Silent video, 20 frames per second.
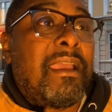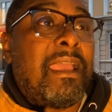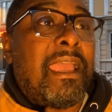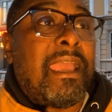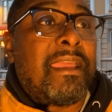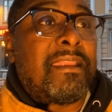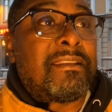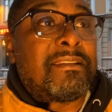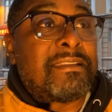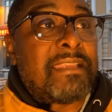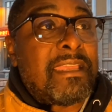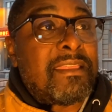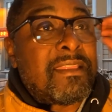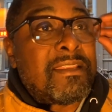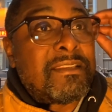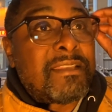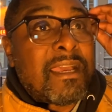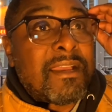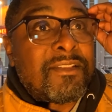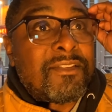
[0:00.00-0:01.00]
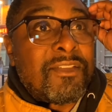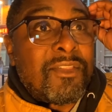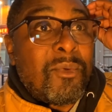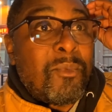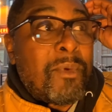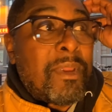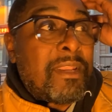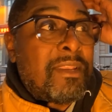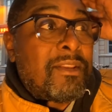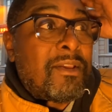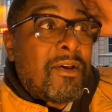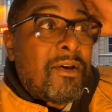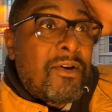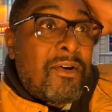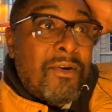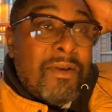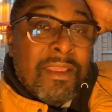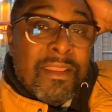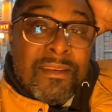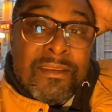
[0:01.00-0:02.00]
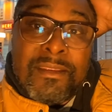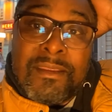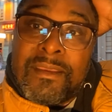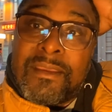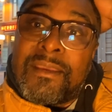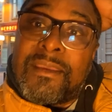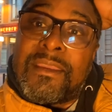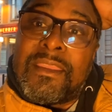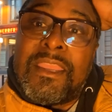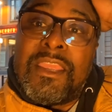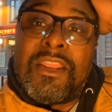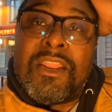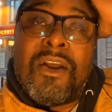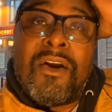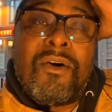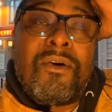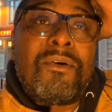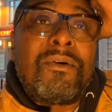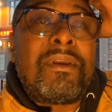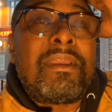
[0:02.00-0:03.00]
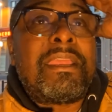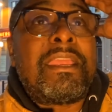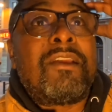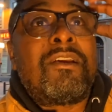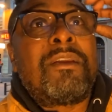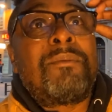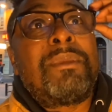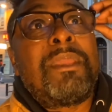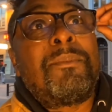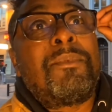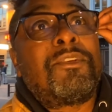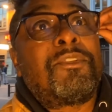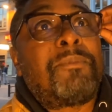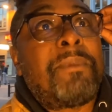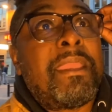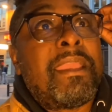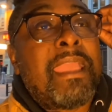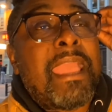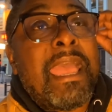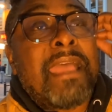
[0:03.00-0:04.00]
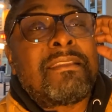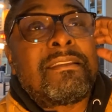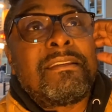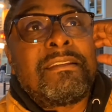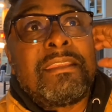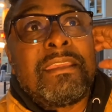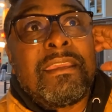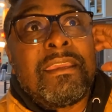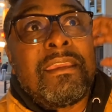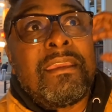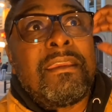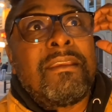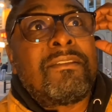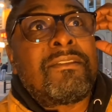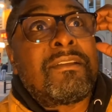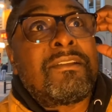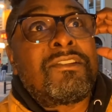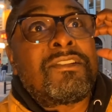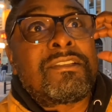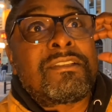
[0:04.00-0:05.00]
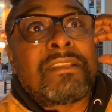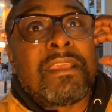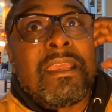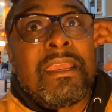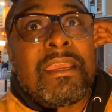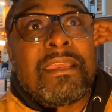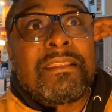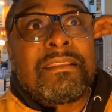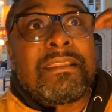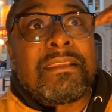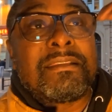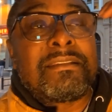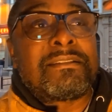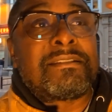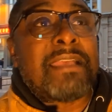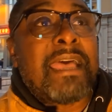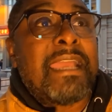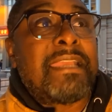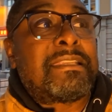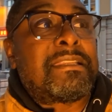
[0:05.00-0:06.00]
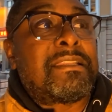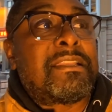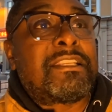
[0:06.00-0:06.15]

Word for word: and seeing the ducks in the window and you know hearing people speak Cantonese and just the sights and the